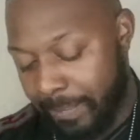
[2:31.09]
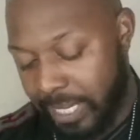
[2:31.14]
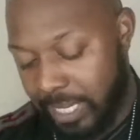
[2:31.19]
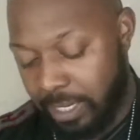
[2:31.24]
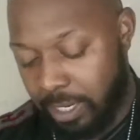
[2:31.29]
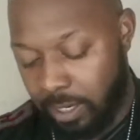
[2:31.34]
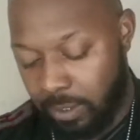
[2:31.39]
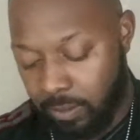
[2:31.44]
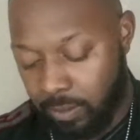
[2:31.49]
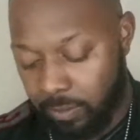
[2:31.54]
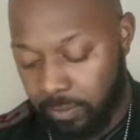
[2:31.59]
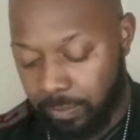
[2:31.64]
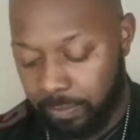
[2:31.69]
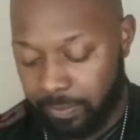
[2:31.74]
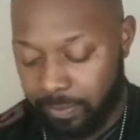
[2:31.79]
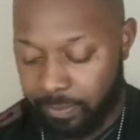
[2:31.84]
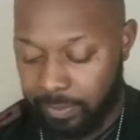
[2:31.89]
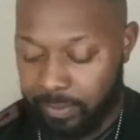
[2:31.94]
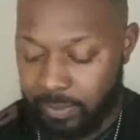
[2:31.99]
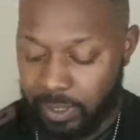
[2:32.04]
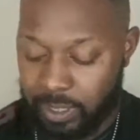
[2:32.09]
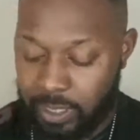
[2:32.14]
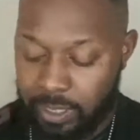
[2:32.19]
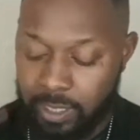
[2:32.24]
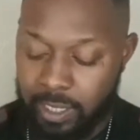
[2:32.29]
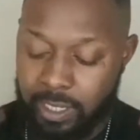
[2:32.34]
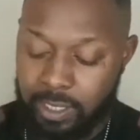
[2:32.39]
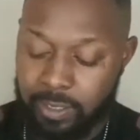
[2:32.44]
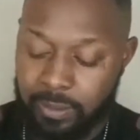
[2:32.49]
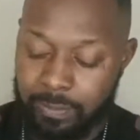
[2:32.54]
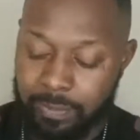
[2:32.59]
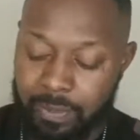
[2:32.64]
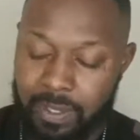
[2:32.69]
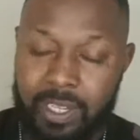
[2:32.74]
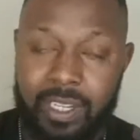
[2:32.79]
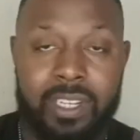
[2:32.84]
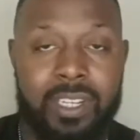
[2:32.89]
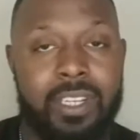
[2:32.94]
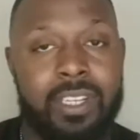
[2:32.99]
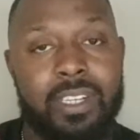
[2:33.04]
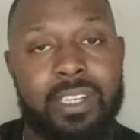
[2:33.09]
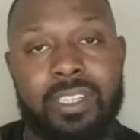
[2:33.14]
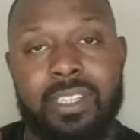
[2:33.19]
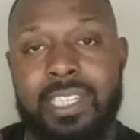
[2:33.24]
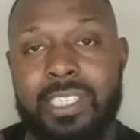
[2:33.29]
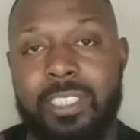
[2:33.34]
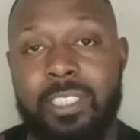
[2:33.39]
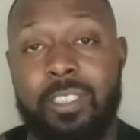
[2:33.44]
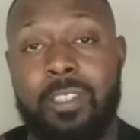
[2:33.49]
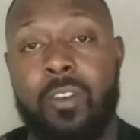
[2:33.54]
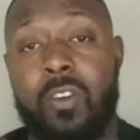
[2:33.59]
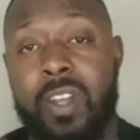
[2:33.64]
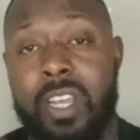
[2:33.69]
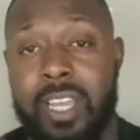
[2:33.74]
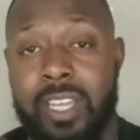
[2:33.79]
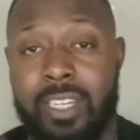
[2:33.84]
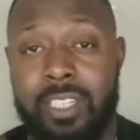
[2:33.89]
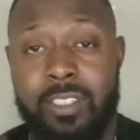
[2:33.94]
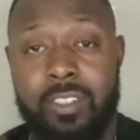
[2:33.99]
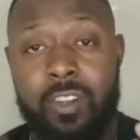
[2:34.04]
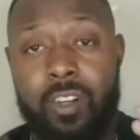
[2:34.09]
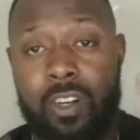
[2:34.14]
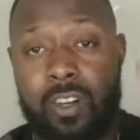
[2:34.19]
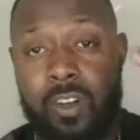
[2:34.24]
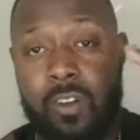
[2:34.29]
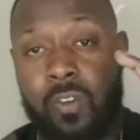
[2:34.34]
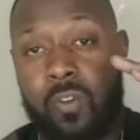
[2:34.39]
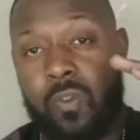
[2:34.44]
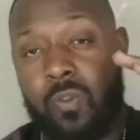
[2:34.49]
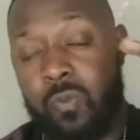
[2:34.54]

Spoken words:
So, look, let's just go ahead and start